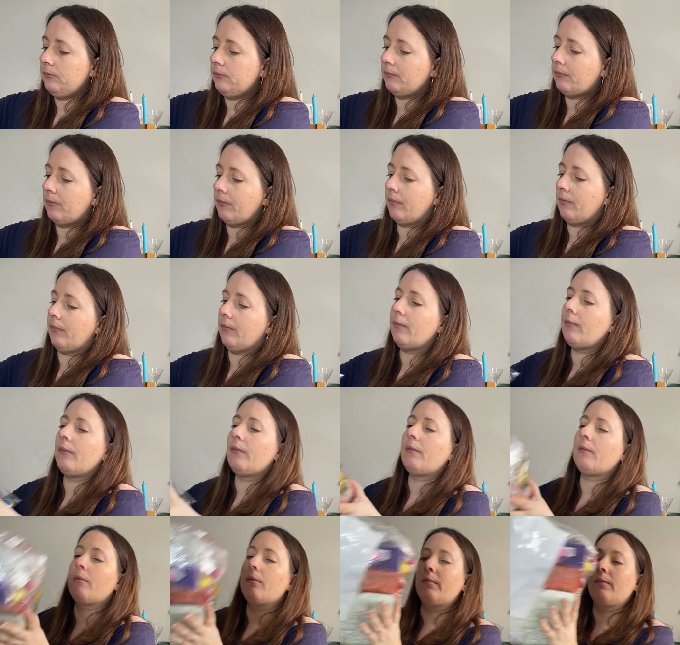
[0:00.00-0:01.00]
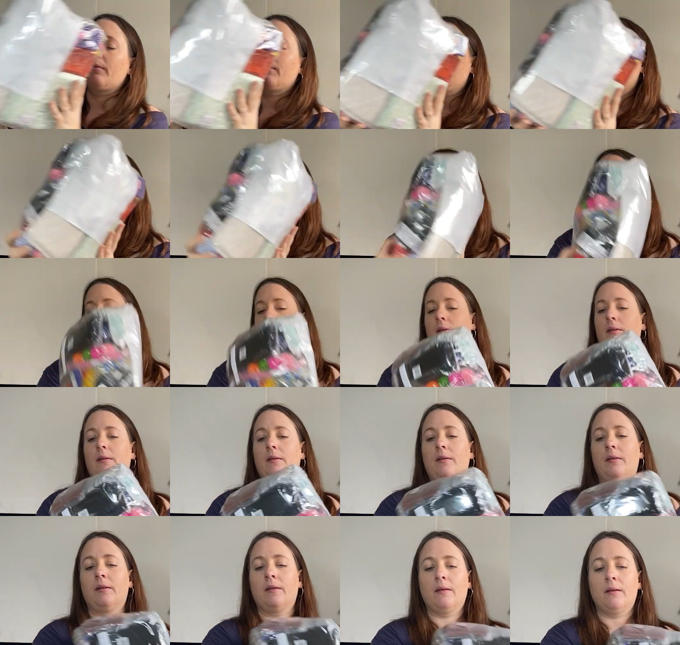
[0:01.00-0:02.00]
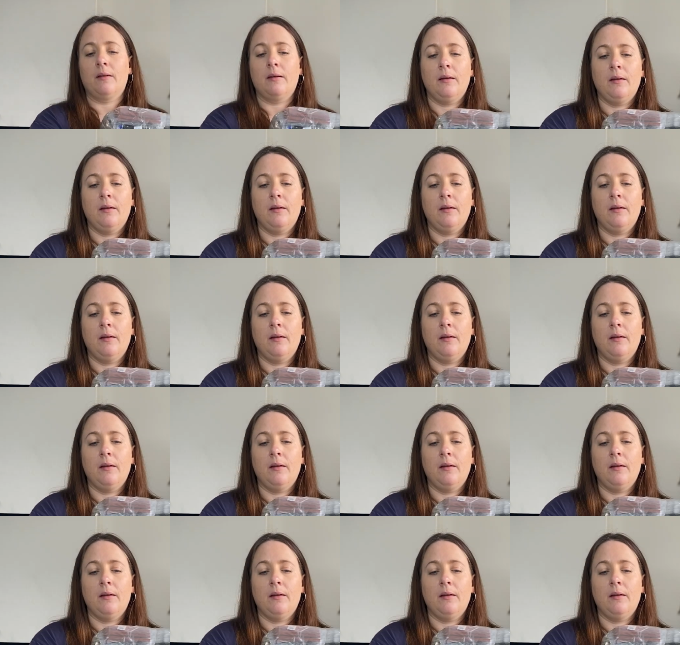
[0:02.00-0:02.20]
No one is speaking in this clip.